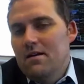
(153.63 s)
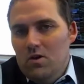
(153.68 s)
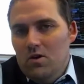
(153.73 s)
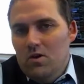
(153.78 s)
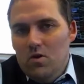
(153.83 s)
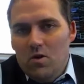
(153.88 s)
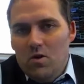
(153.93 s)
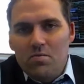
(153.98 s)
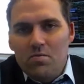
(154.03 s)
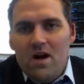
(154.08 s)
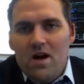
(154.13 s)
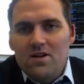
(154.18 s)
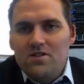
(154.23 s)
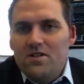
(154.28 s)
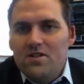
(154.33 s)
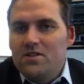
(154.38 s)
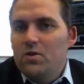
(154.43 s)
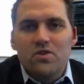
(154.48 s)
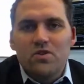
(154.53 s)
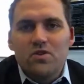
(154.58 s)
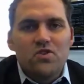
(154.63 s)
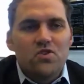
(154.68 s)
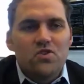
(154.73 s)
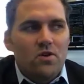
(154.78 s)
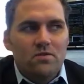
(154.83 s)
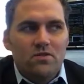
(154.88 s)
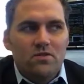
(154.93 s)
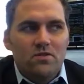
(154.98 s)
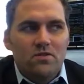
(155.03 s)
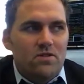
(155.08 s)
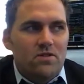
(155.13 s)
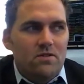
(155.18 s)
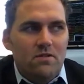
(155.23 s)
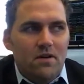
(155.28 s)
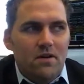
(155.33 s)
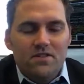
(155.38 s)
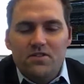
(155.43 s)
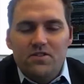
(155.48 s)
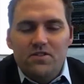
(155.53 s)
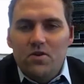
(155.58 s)
your project to a
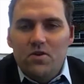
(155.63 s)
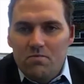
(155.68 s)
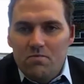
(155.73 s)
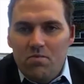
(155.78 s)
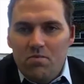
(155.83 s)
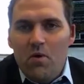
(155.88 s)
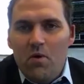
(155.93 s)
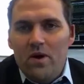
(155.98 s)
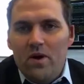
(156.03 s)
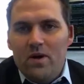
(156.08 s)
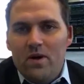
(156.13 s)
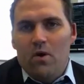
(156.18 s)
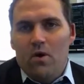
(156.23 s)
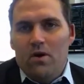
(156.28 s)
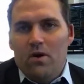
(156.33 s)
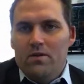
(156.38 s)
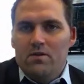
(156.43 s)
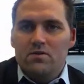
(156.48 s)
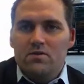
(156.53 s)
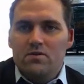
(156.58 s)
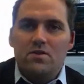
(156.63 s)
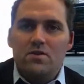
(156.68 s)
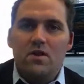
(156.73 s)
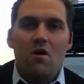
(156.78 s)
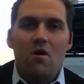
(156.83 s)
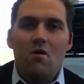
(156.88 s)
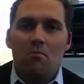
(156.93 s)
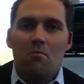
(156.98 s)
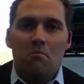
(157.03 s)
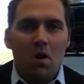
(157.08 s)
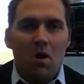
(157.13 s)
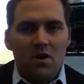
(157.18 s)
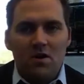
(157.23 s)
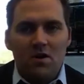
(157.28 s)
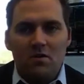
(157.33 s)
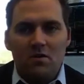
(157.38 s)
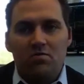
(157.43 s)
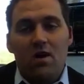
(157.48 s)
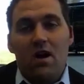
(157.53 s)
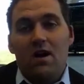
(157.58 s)
certain point where there's
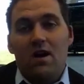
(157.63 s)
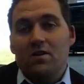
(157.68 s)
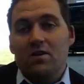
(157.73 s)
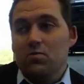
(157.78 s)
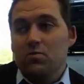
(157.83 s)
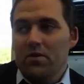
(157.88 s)
market progress,